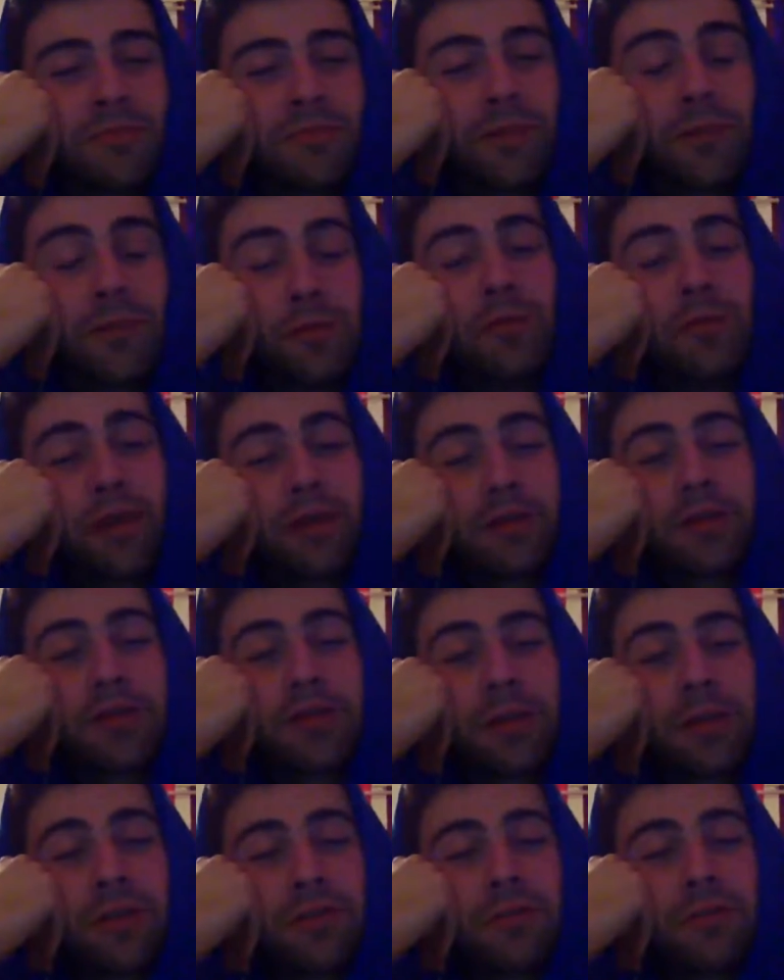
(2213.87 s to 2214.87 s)
If you like the
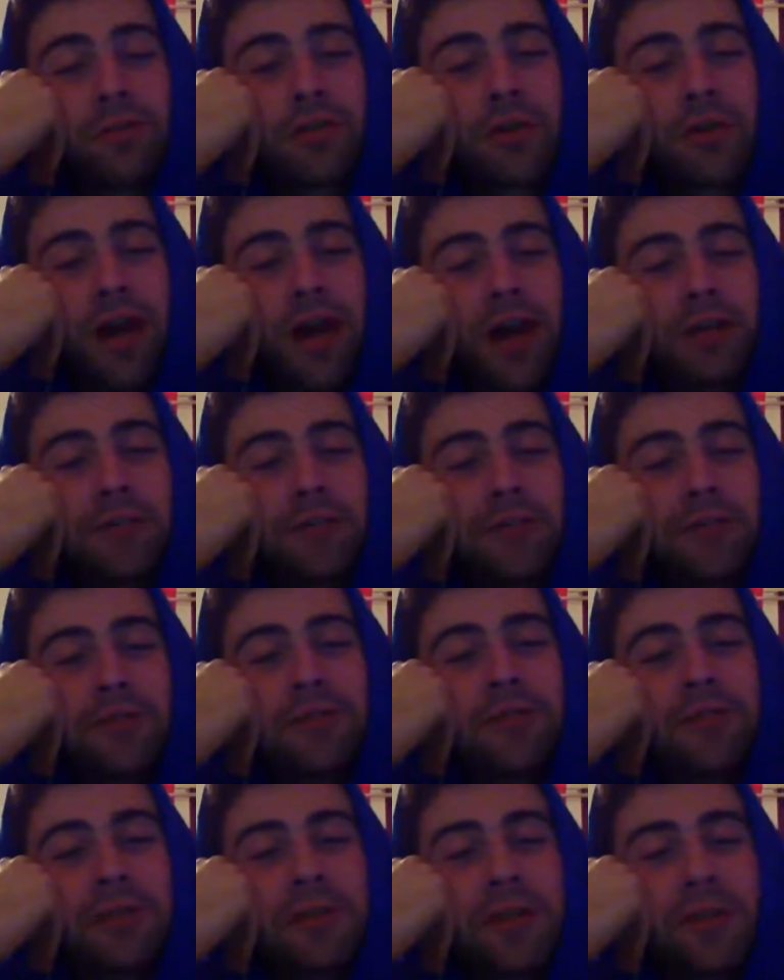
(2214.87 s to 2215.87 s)
show, you should go to iTunes
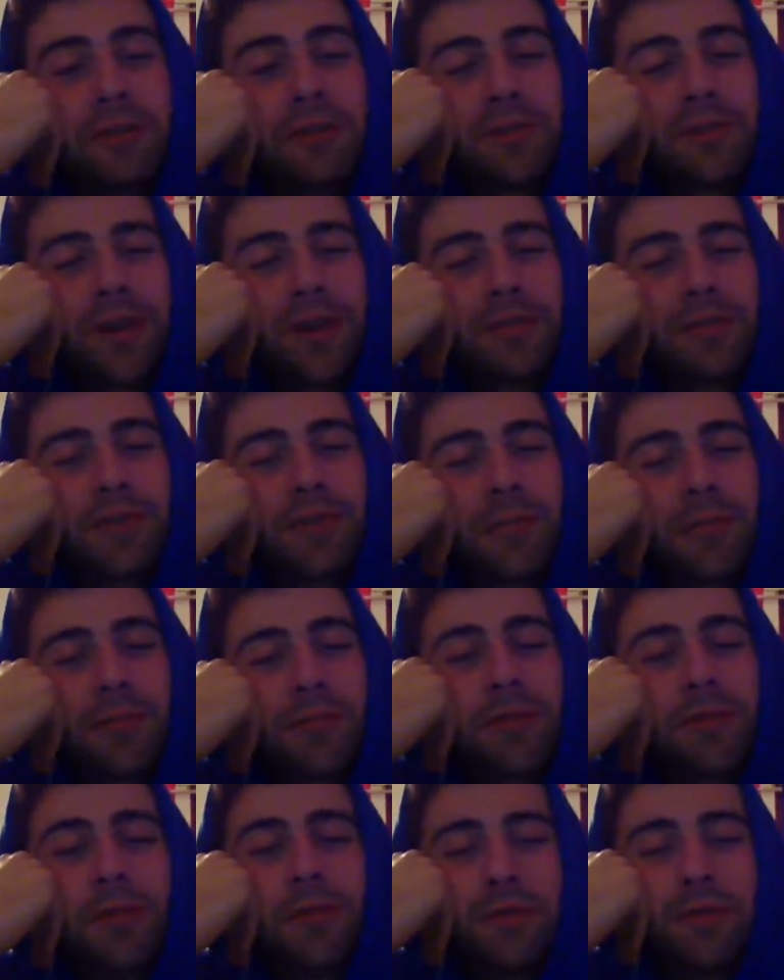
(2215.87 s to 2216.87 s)
and you should leave us a 5-star
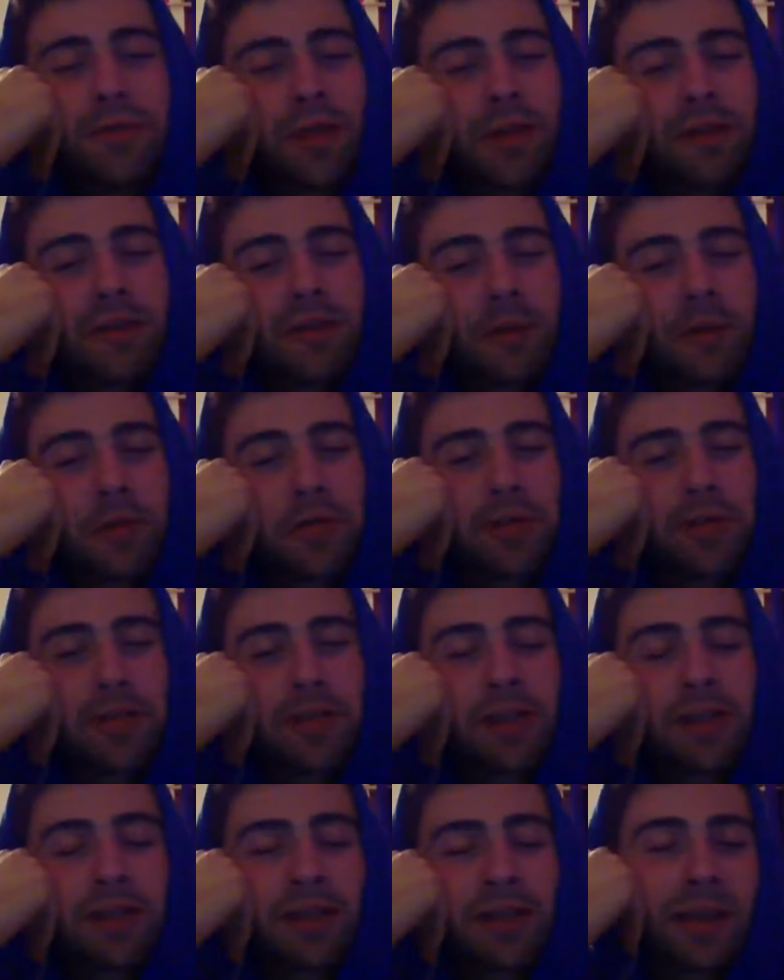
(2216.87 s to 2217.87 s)
review. Let us know what you
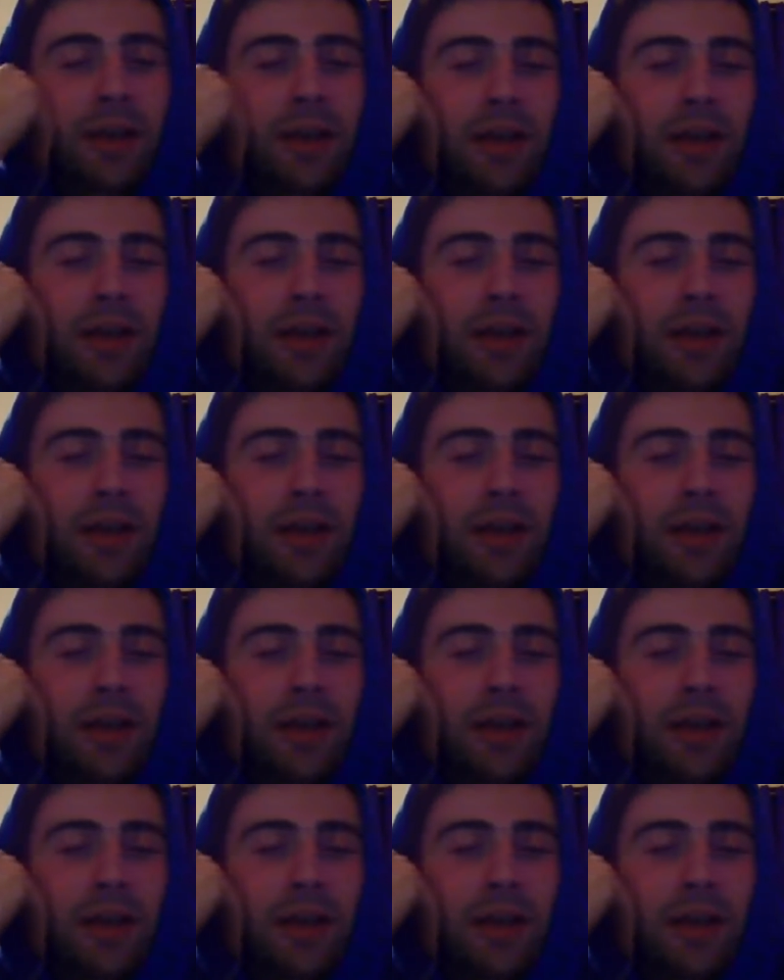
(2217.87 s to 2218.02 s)
think.